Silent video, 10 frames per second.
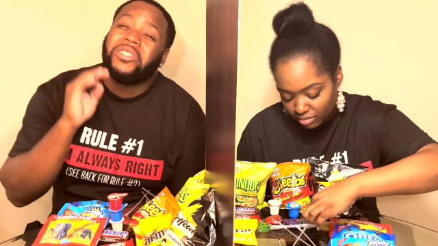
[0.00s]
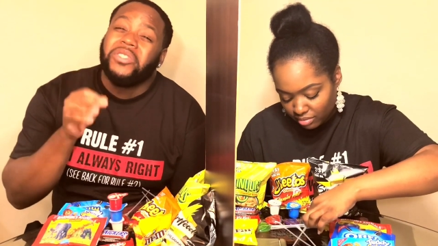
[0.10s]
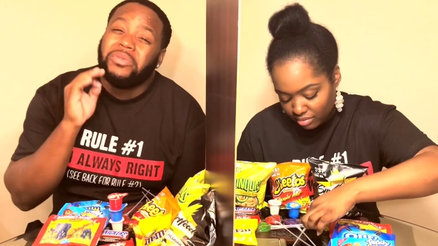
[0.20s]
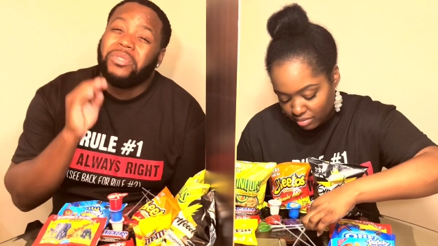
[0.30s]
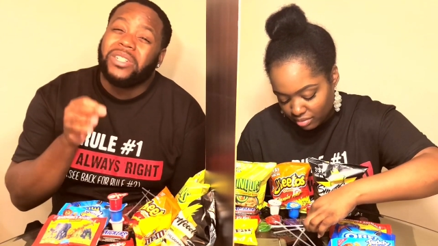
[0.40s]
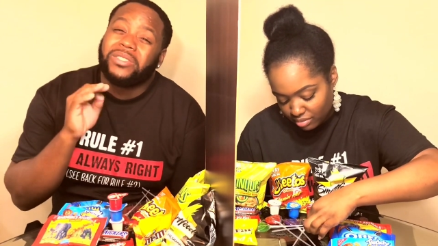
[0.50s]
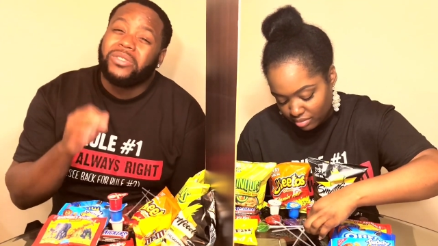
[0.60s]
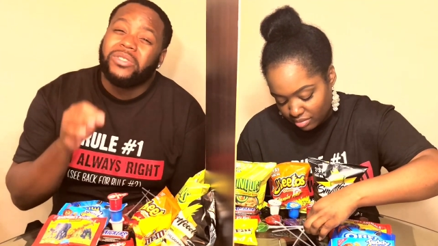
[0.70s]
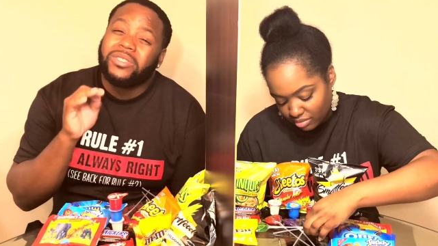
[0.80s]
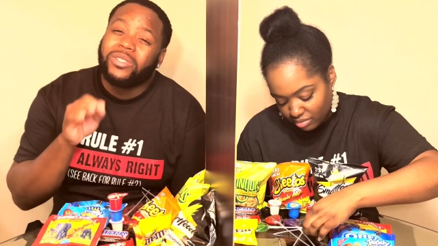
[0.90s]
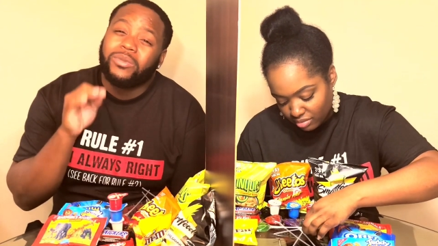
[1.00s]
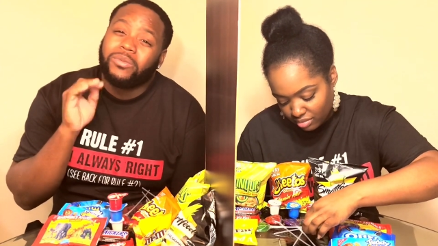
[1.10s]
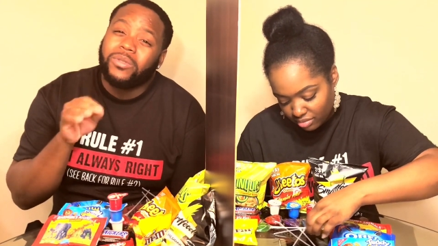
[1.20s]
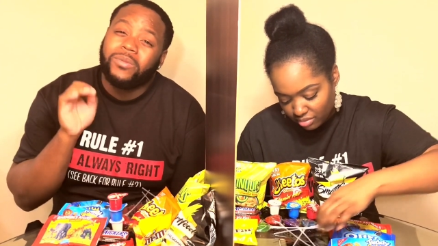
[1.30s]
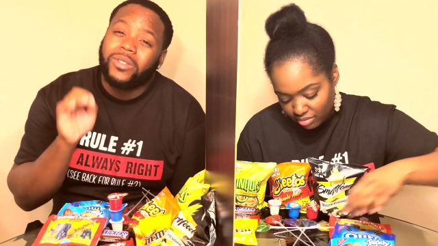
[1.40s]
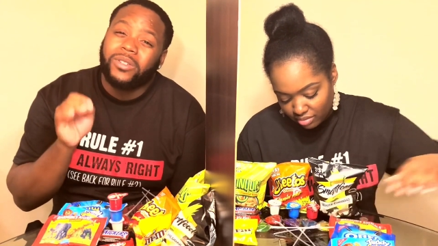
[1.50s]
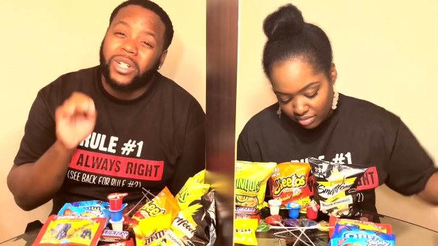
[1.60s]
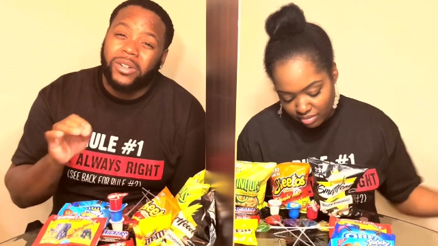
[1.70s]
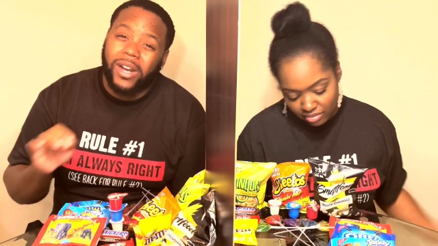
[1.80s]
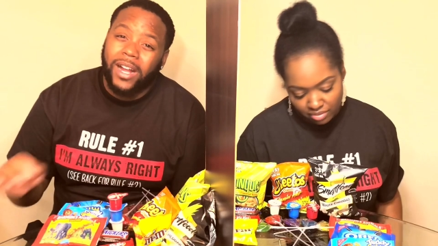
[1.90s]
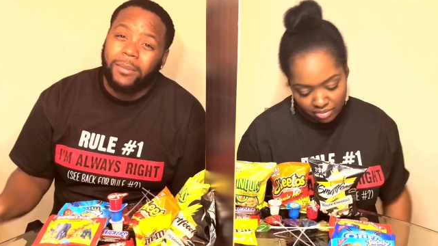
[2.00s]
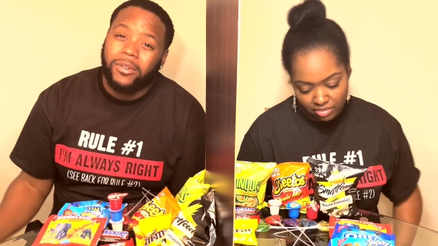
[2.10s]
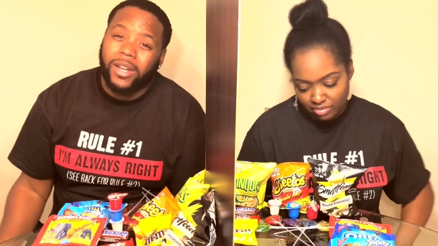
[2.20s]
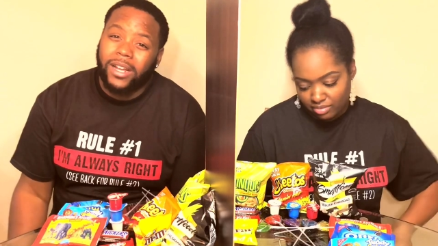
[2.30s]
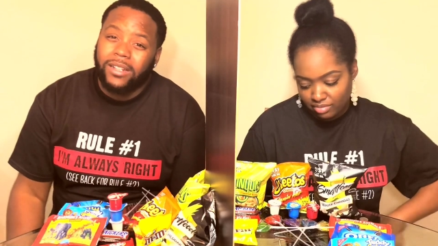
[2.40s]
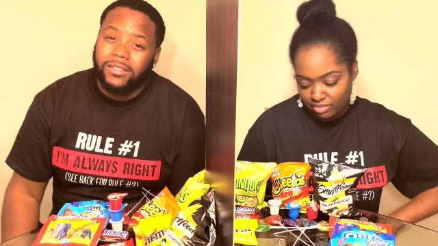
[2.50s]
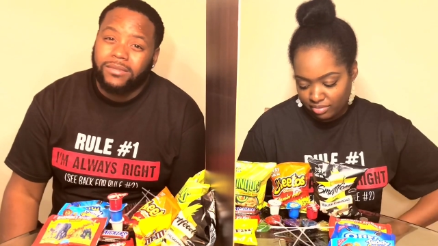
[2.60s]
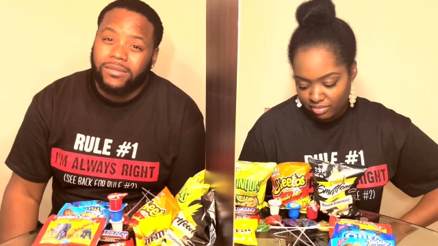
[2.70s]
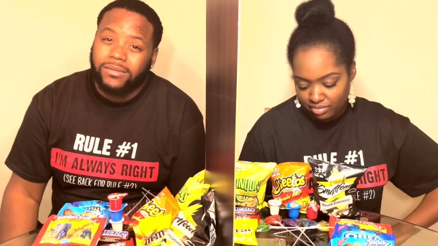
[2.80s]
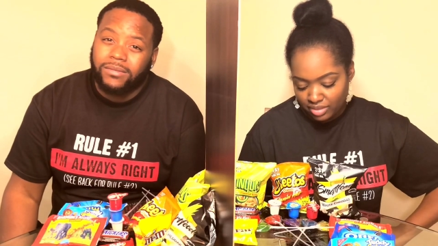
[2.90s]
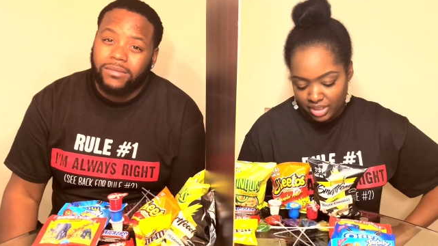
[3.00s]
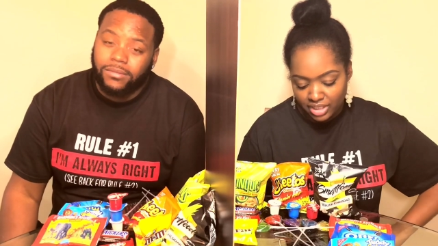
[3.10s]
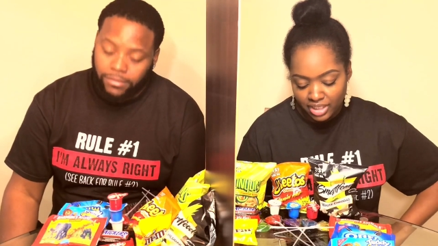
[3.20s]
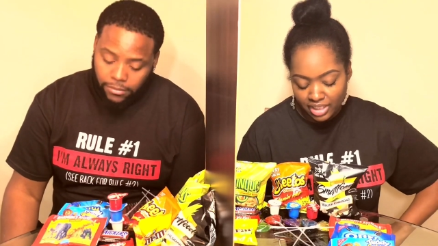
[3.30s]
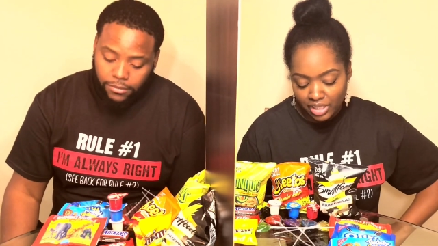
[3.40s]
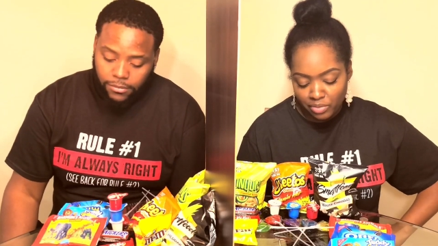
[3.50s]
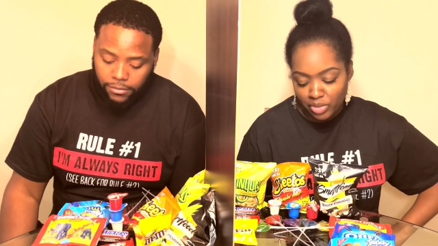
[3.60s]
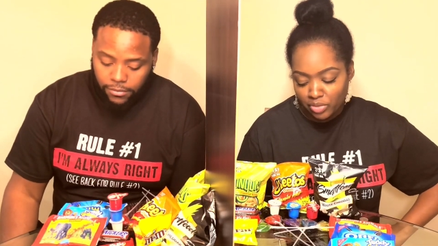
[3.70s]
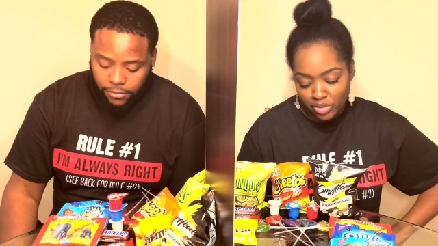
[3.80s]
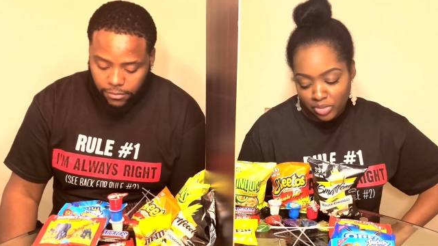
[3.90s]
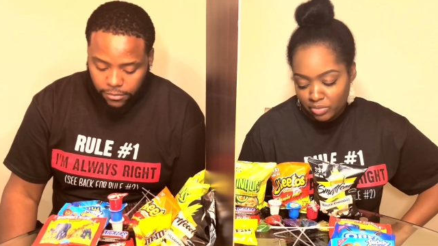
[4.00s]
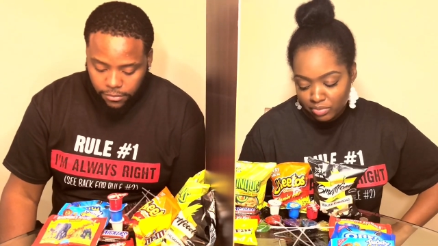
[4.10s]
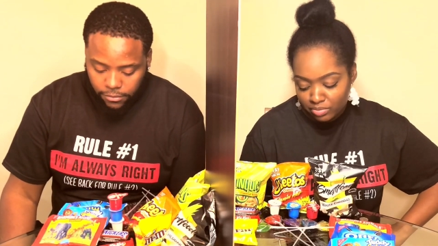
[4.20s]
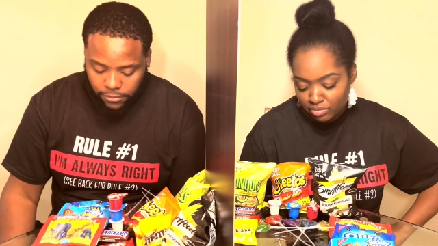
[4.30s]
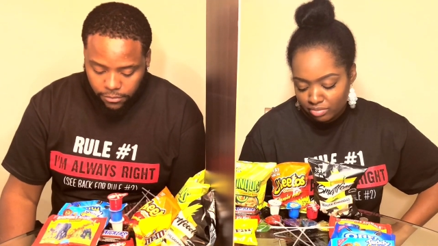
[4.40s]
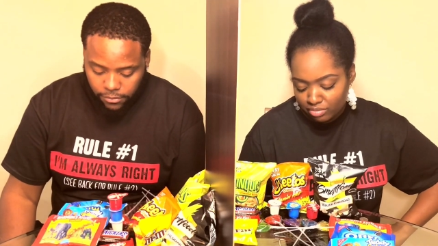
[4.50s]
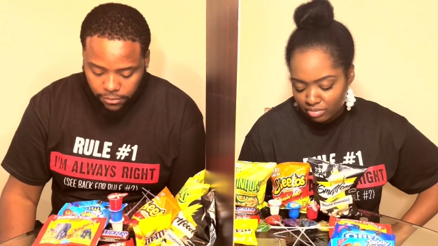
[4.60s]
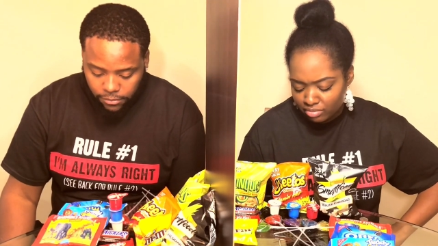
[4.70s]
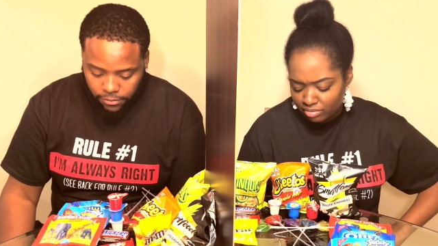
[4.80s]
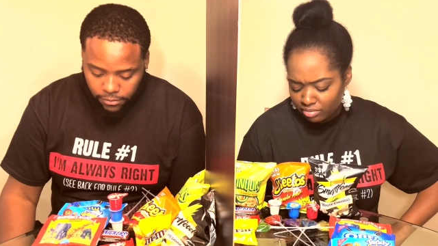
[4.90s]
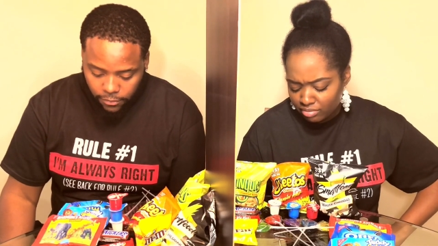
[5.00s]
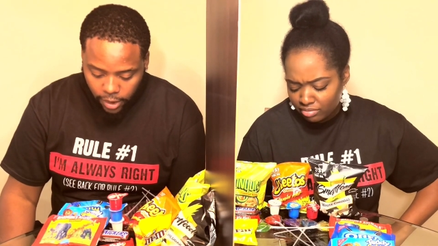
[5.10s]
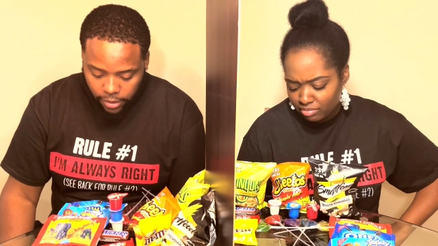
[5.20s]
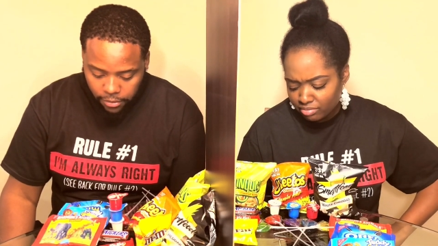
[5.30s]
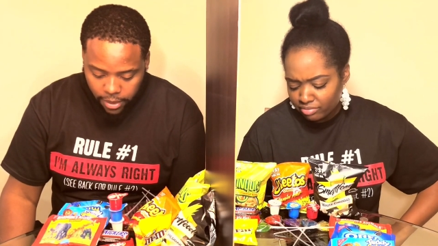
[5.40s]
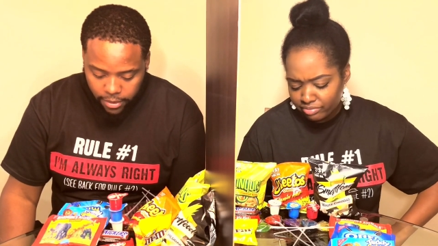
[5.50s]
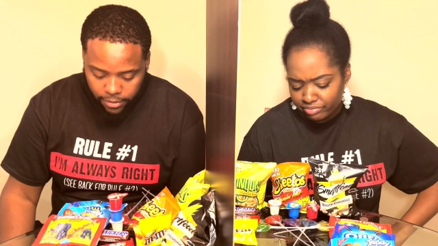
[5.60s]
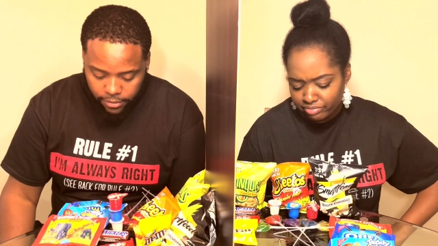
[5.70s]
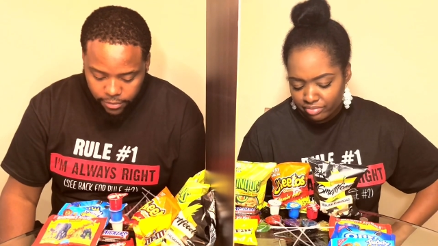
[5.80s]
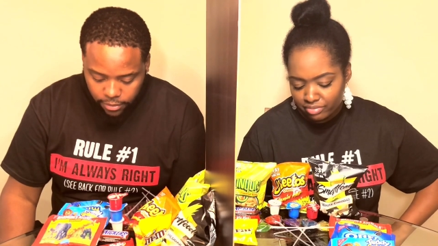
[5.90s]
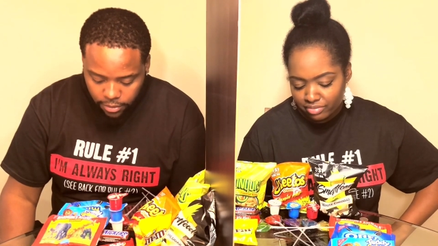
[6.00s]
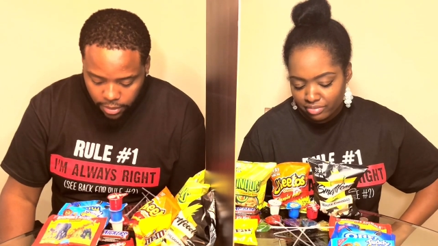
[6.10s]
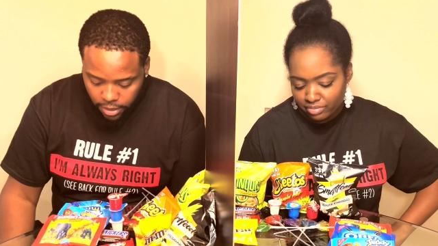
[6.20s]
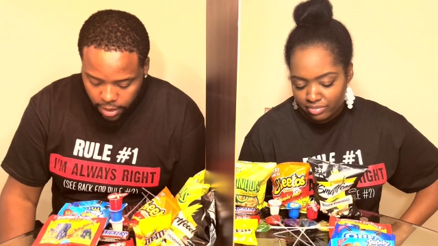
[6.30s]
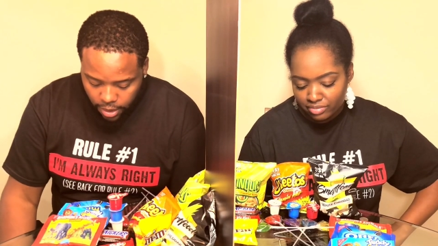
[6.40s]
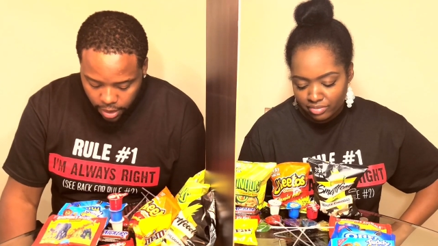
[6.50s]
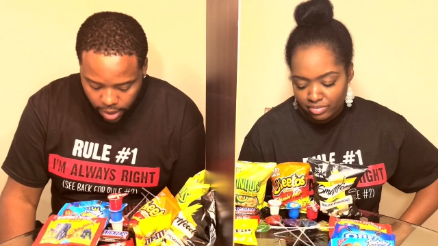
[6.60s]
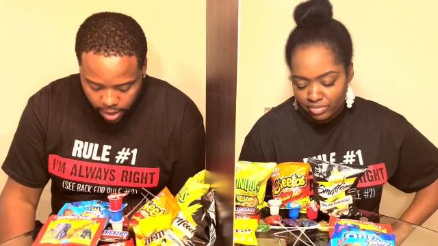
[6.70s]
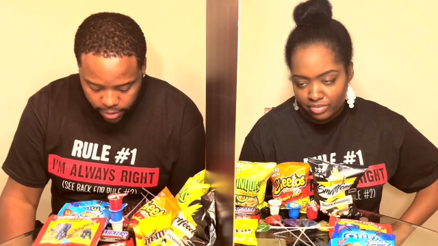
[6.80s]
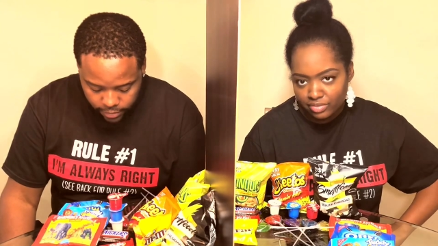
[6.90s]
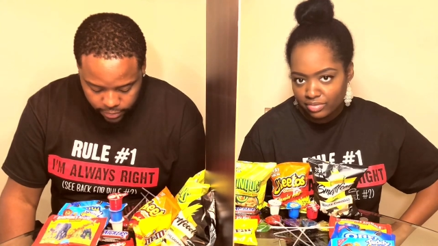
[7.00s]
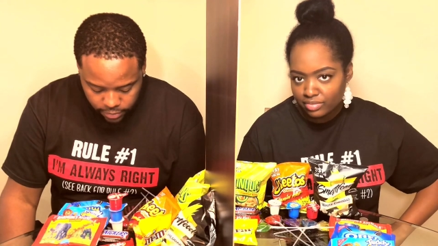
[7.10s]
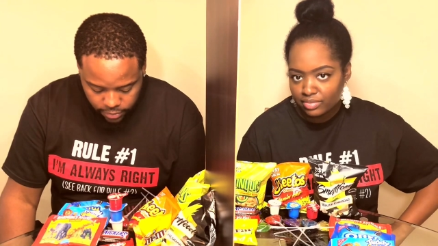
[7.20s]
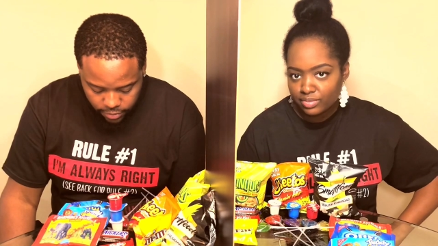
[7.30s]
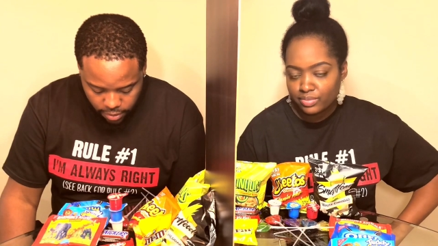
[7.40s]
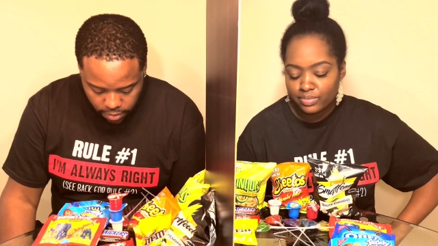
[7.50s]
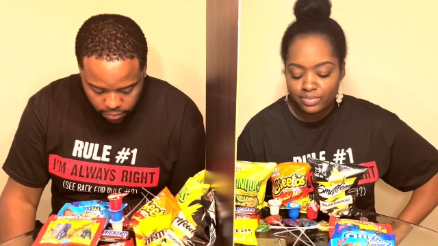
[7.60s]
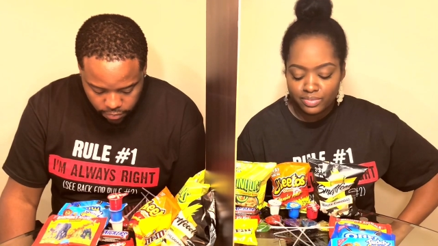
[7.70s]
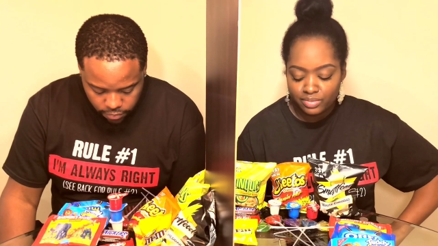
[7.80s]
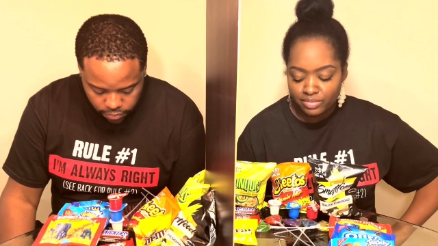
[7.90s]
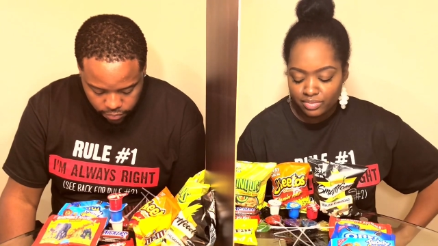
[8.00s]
Speaker 1: too much noise on what we're gonna grab, okay?
Speaker 2: It ain't like we gonna know.
Speaker 1: Yeah, you're right. All right, so